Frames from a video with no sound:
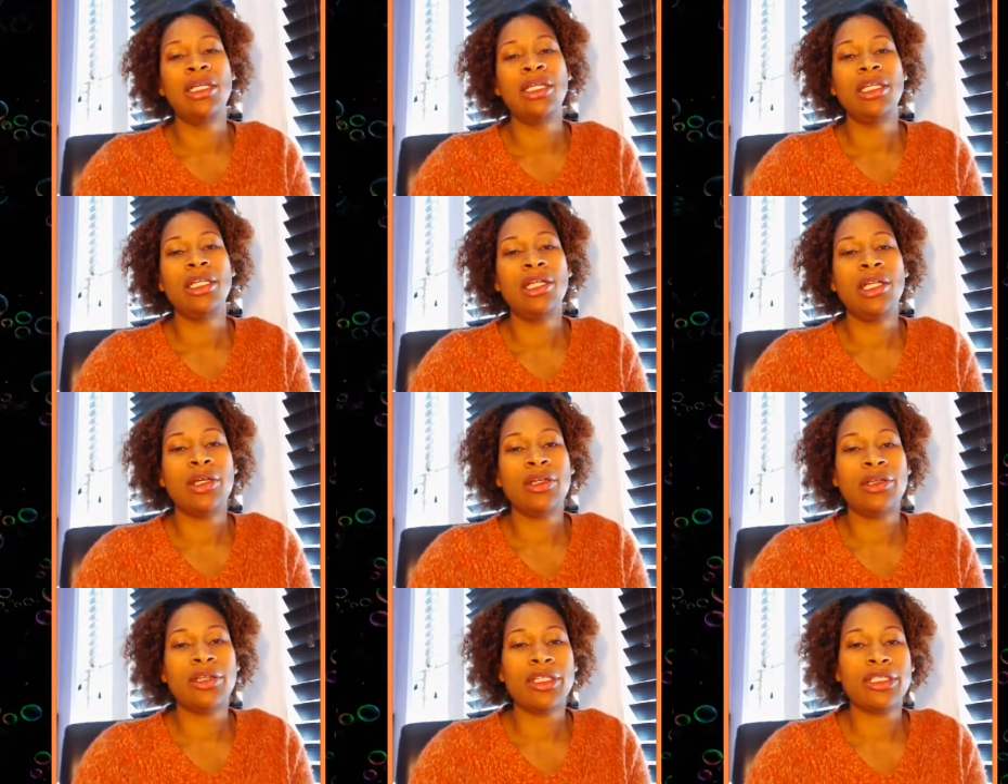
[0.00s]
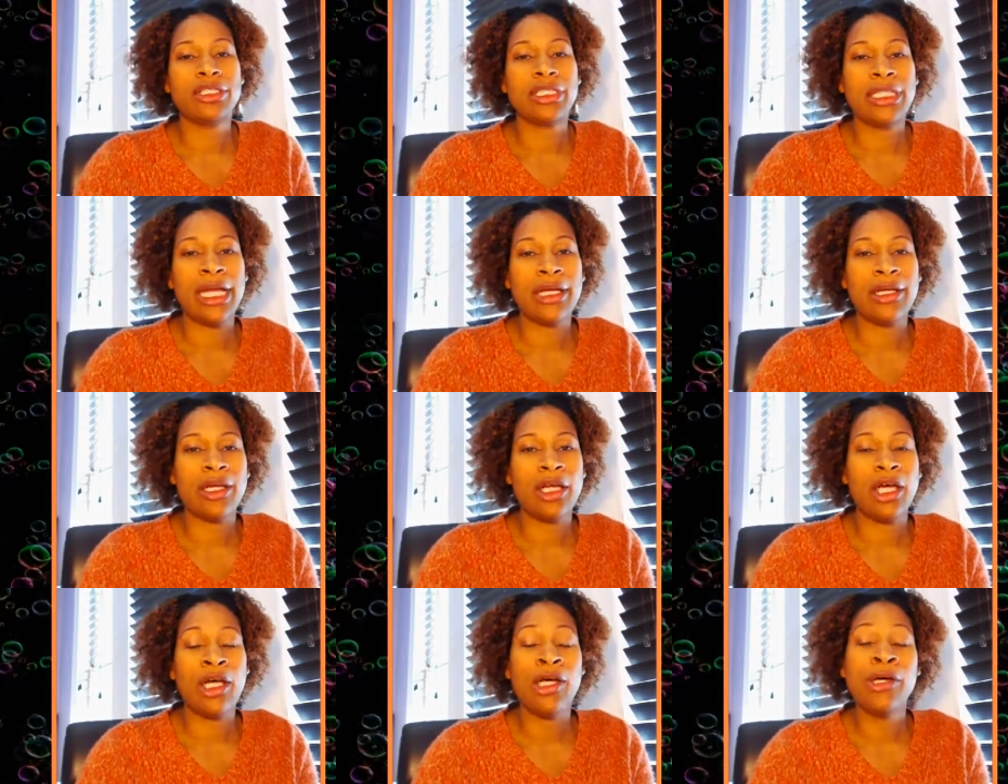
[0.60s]
you know, there's a lot
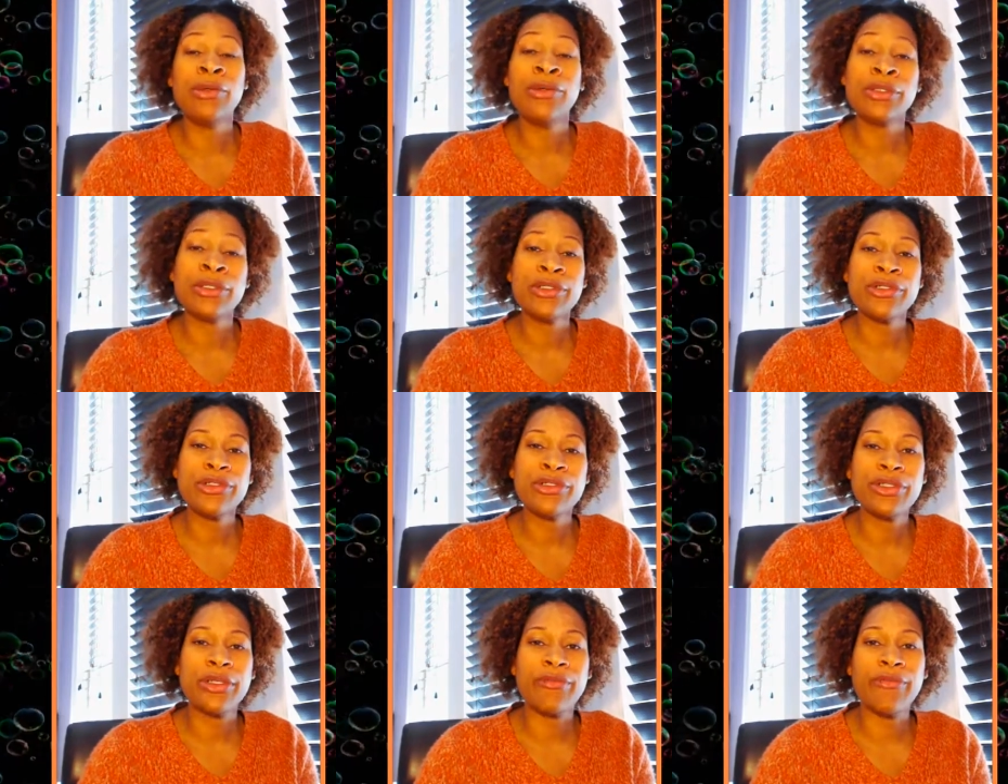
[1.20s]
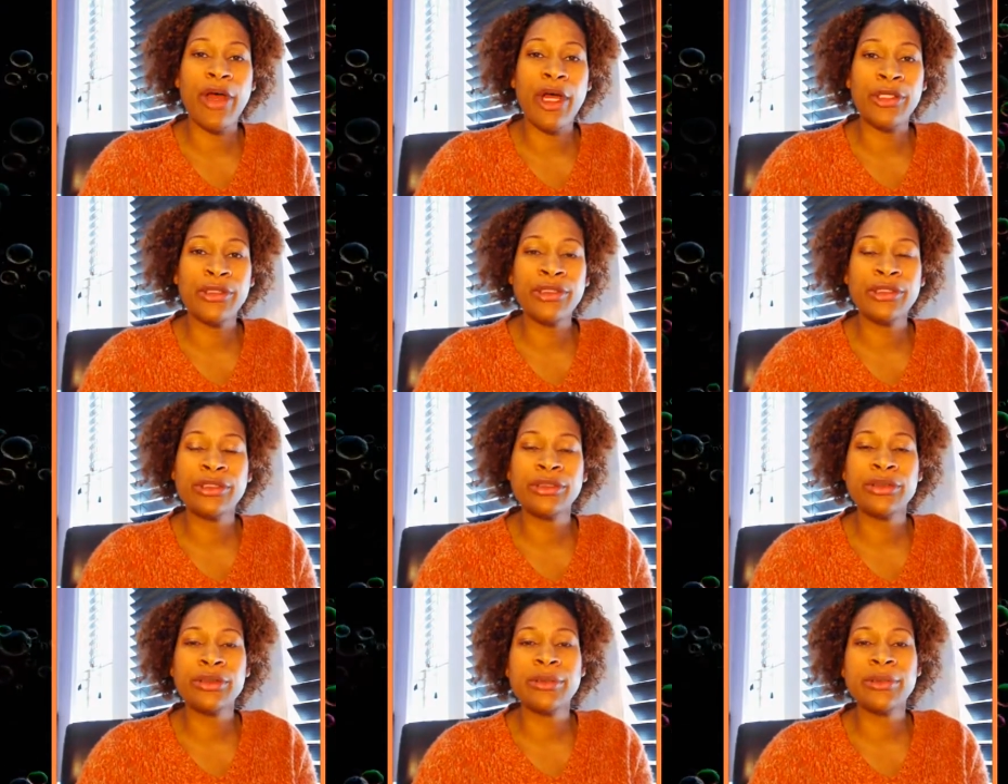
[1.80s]
of owners of
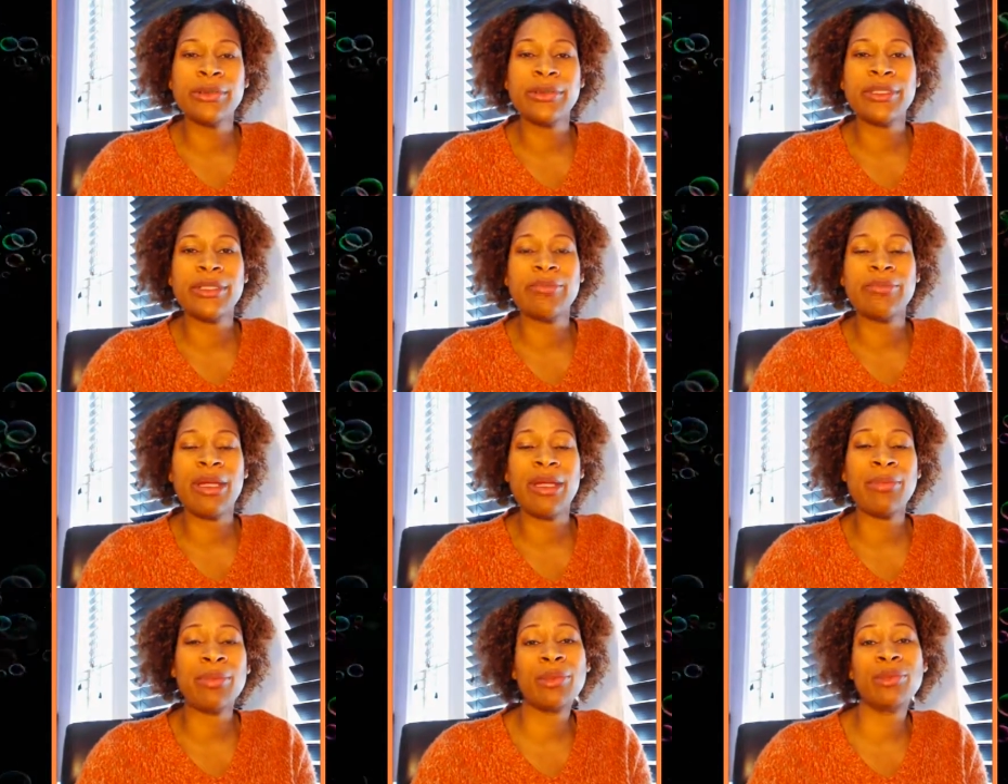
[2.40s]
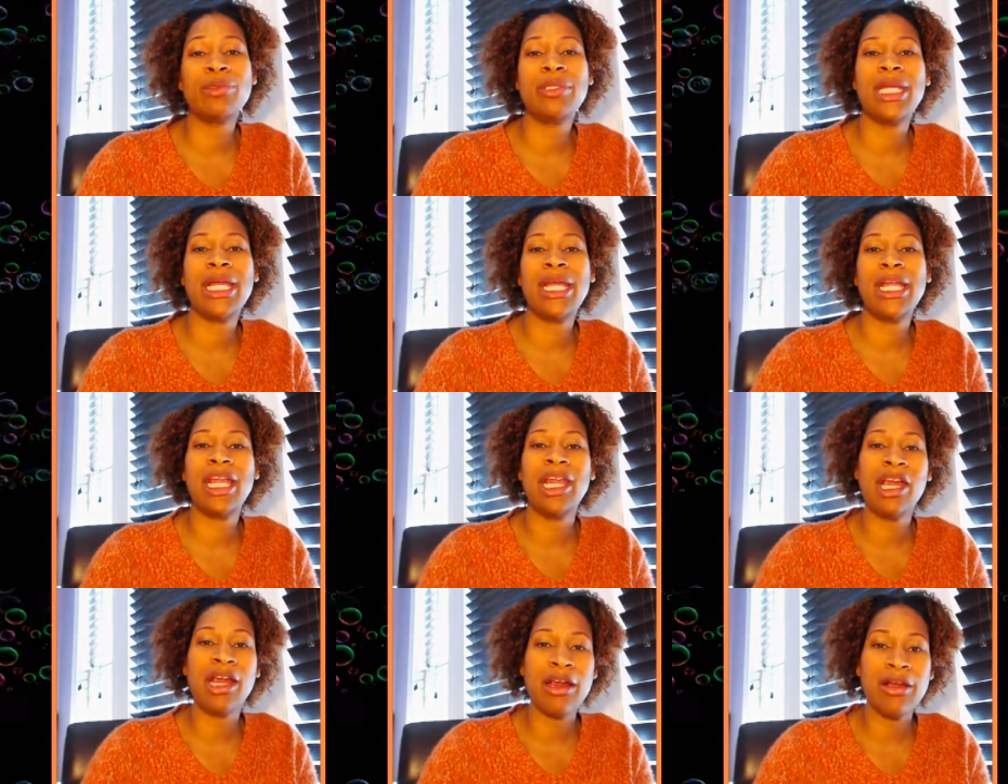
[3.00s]
homes and people who
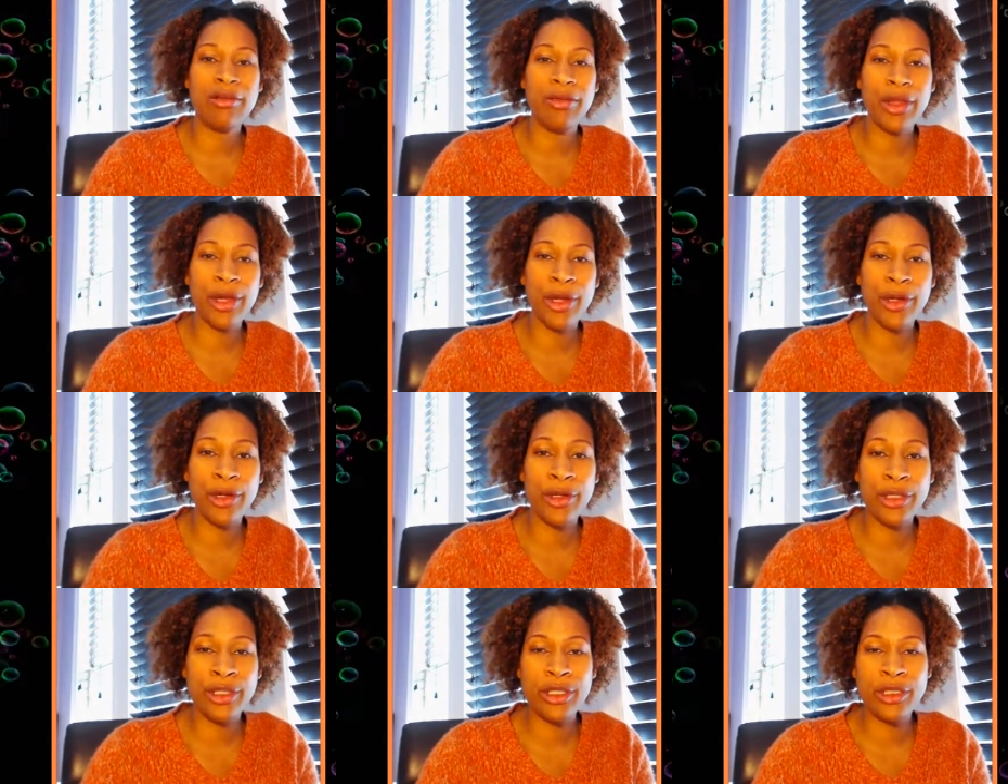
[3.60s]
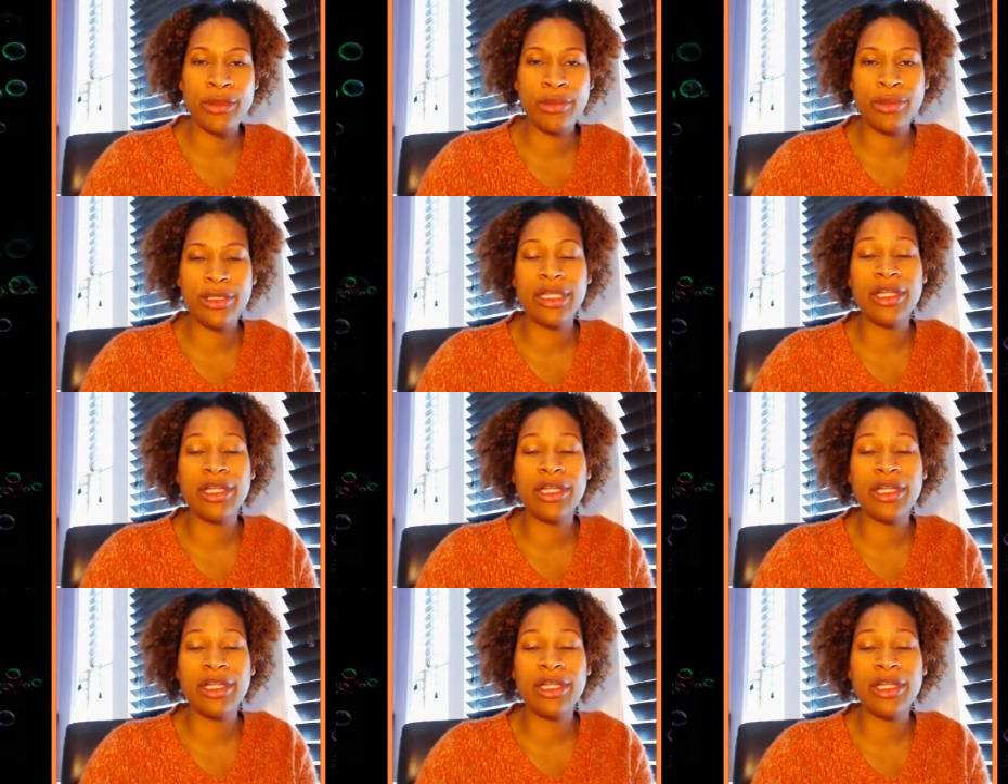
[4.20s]
take care of their homes.